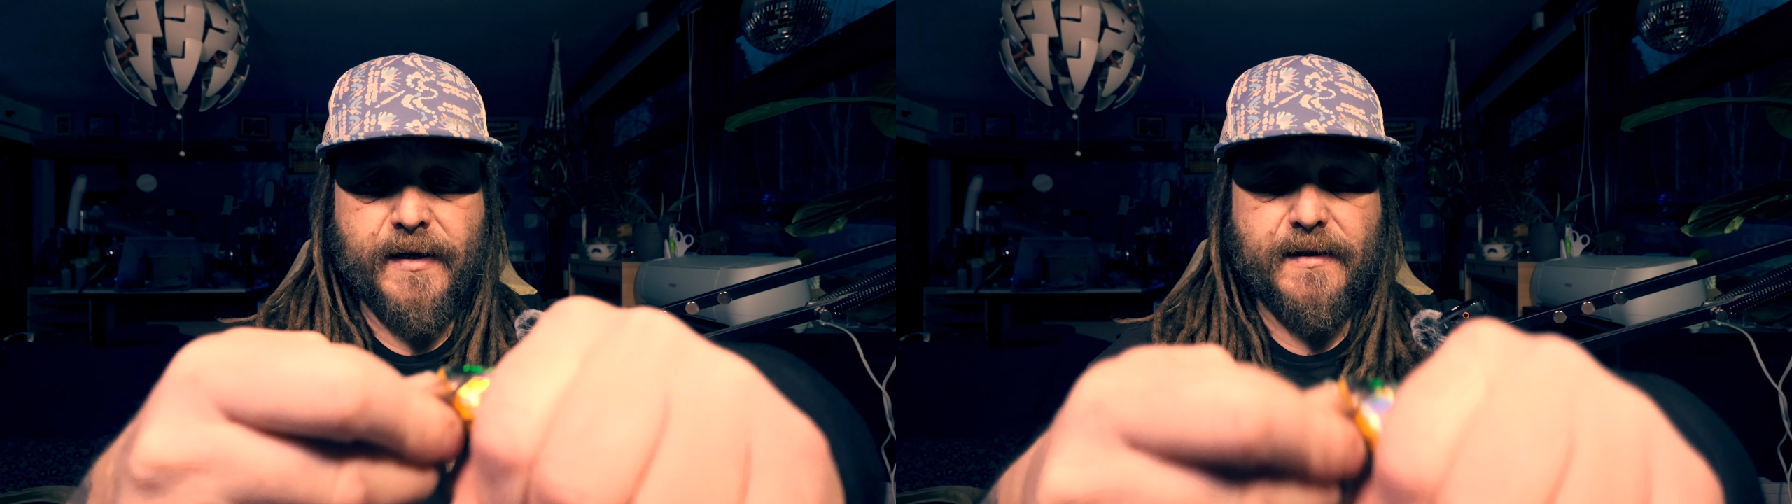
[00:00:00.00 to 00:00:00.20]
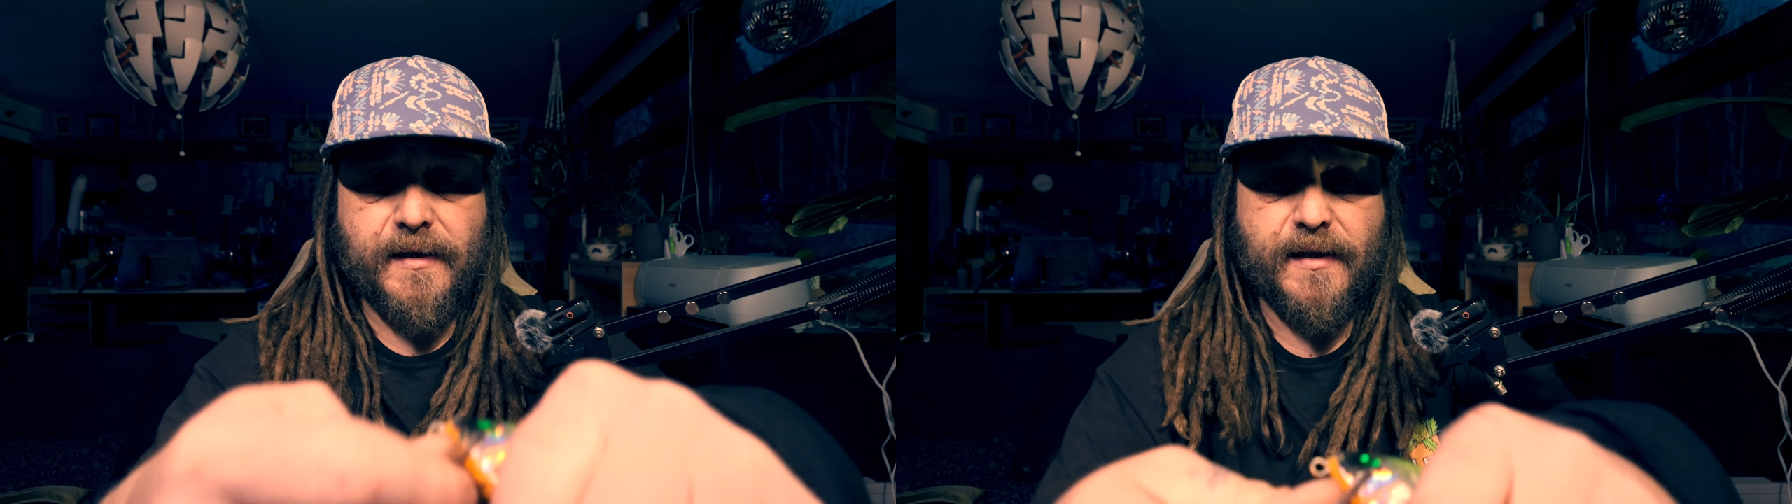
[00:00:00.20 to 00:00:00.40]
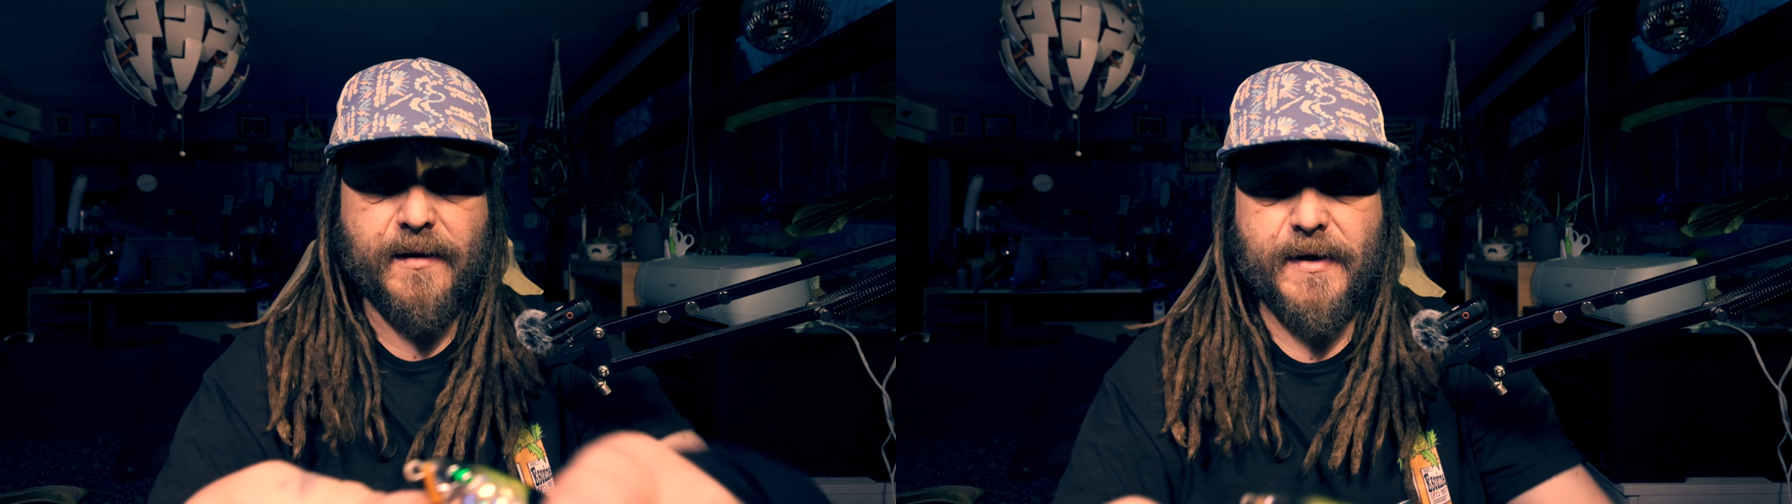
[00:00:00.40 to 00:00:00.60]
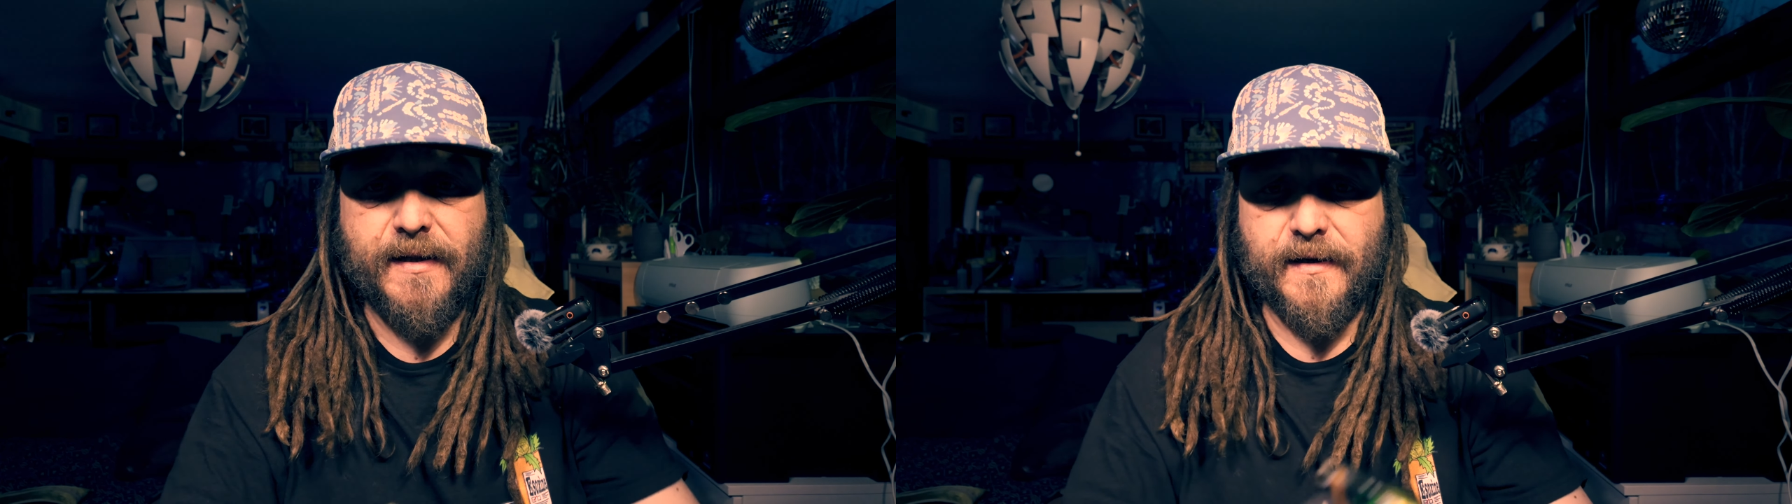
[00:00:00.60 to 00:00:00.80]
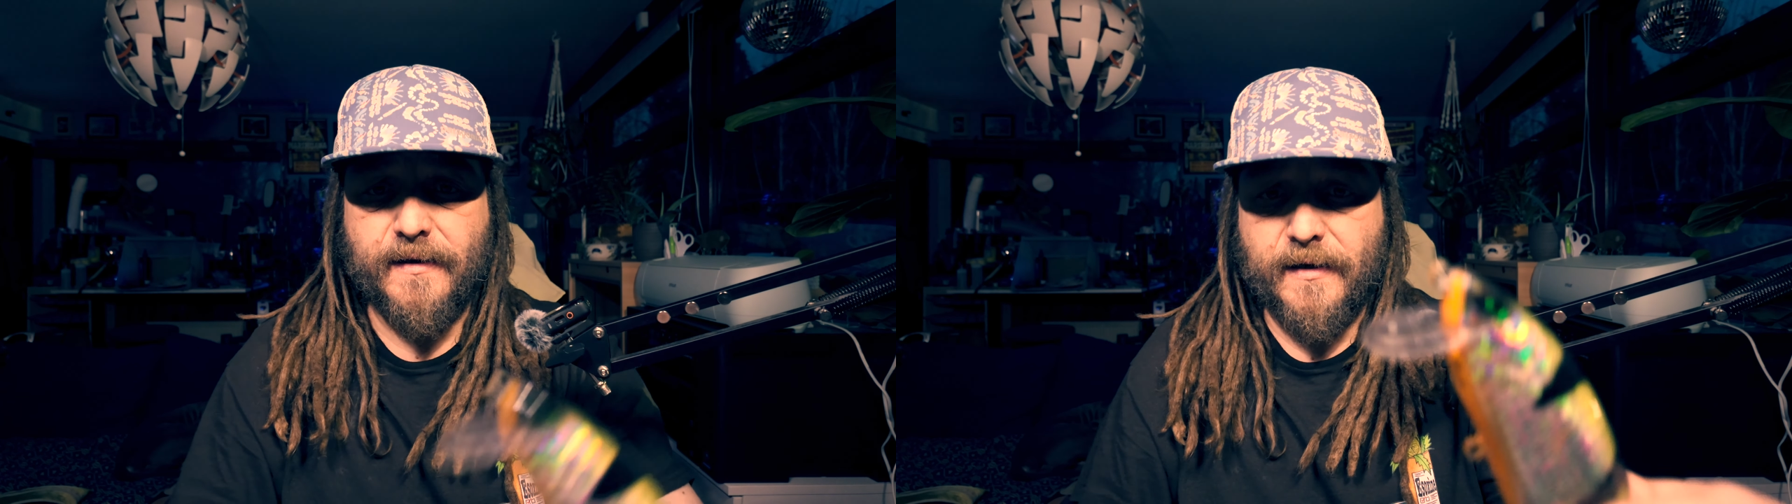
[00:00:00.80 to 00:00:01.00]
it a little
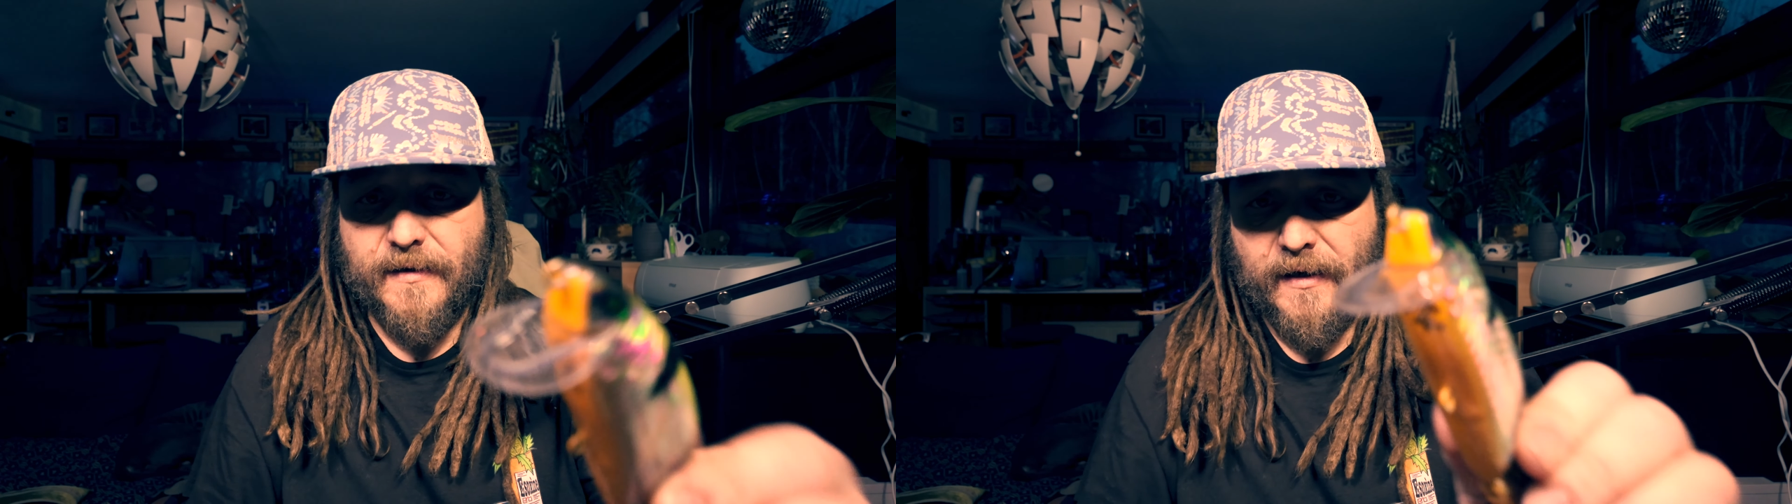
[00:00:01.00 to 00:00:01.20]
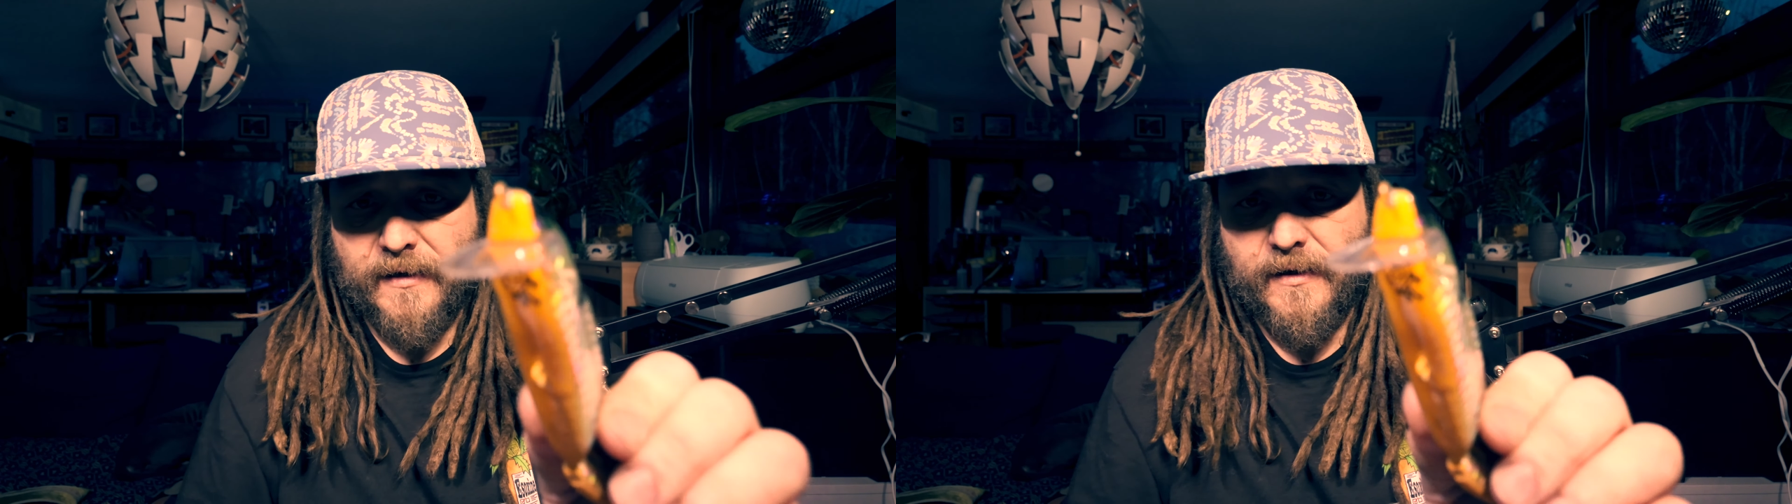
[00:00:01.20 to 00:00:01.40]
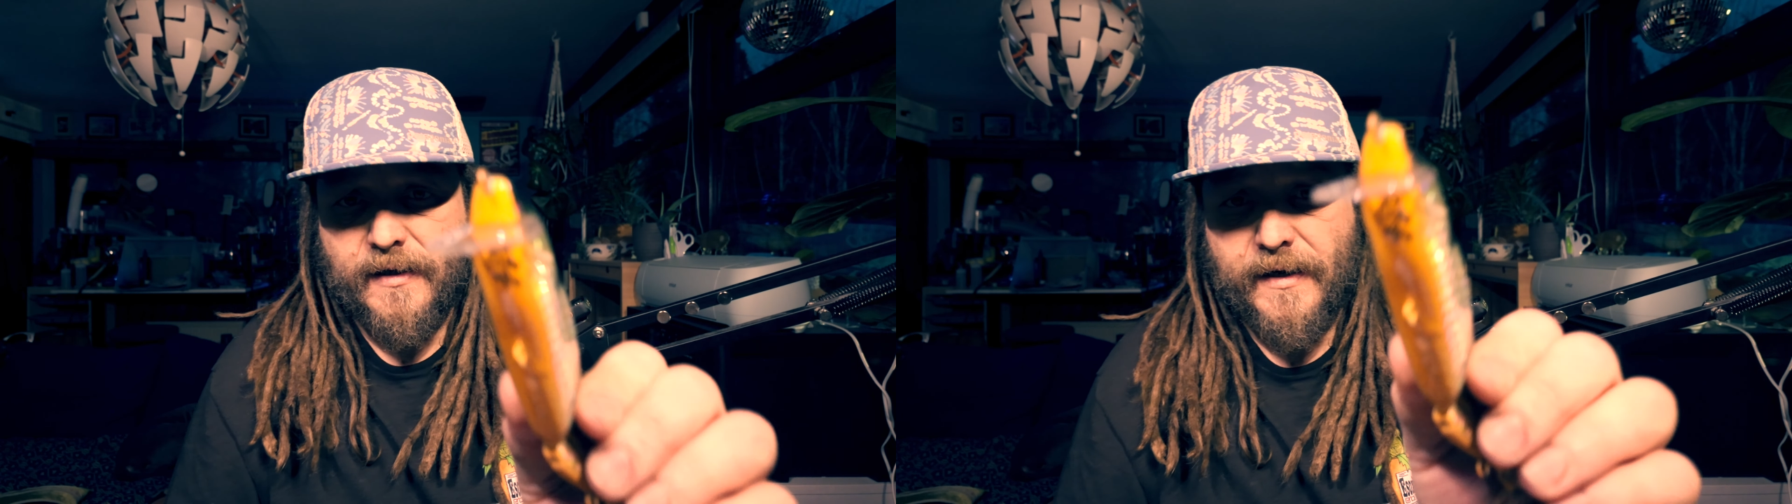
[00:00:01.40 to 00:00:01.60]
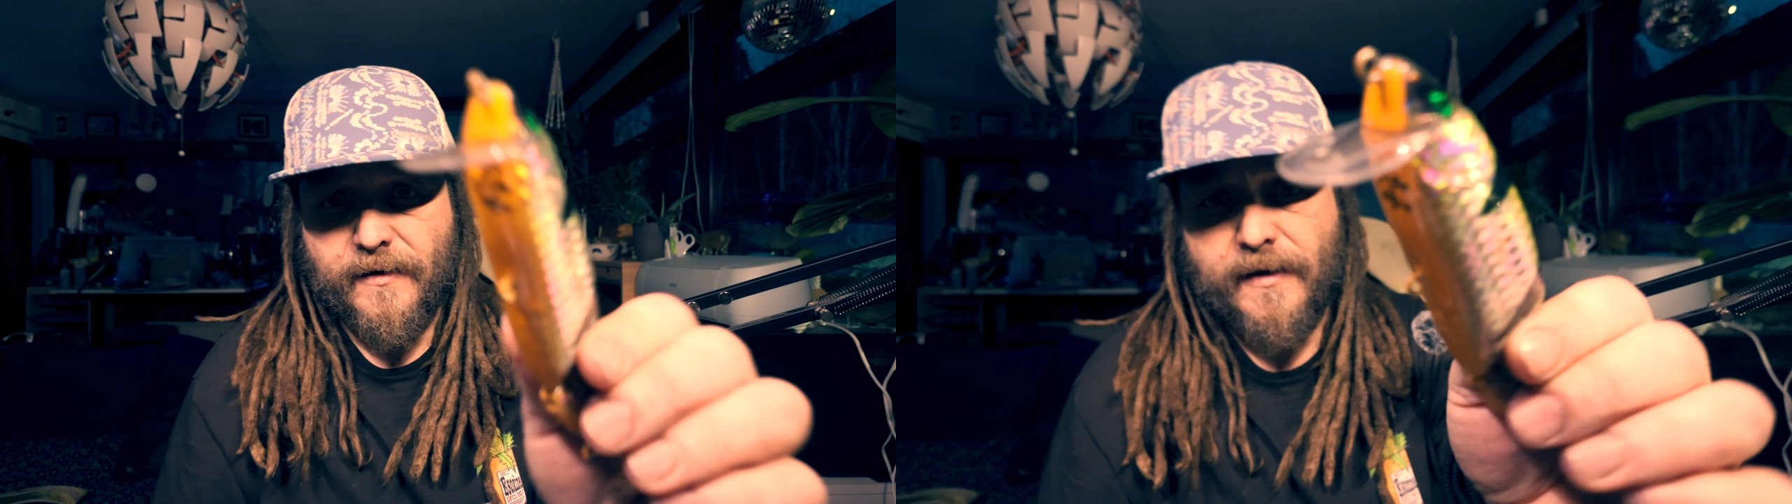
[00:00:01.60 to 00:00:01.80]
bit like that, and you'll hear a